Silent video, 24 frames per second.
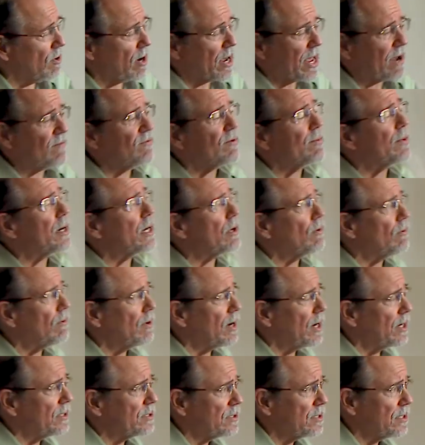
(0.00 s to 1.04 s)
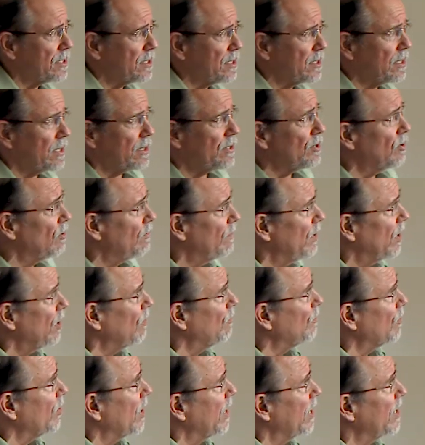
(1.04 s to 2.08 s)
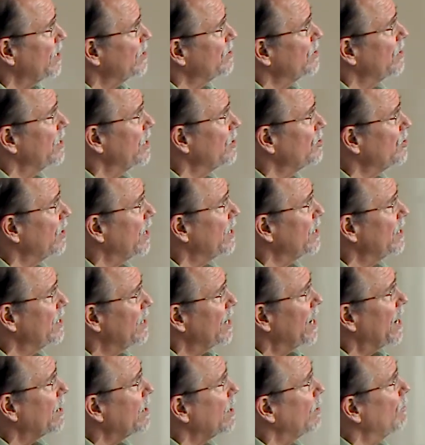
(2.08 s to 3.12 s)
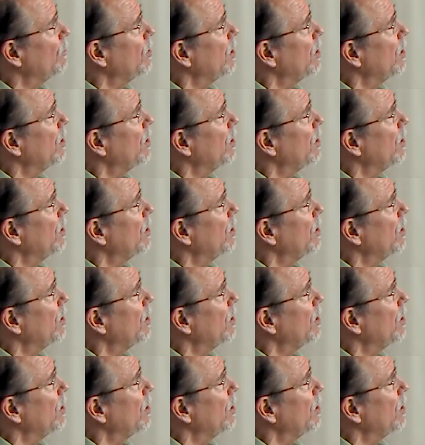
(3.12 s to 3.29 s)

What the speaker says: everybody wants the Nobel Prize, so they try to knock them